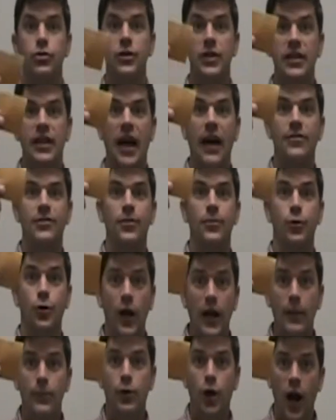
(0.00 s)
You need to have some
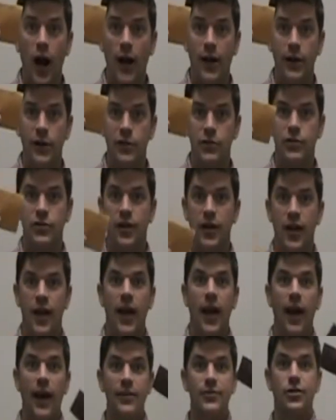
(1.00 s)
graham crackers
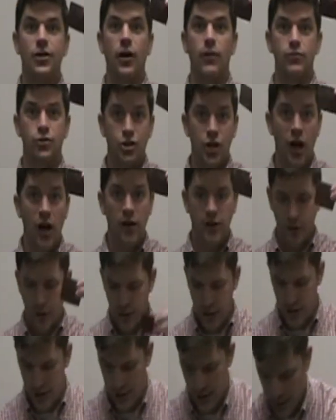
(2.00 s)
and some chocolate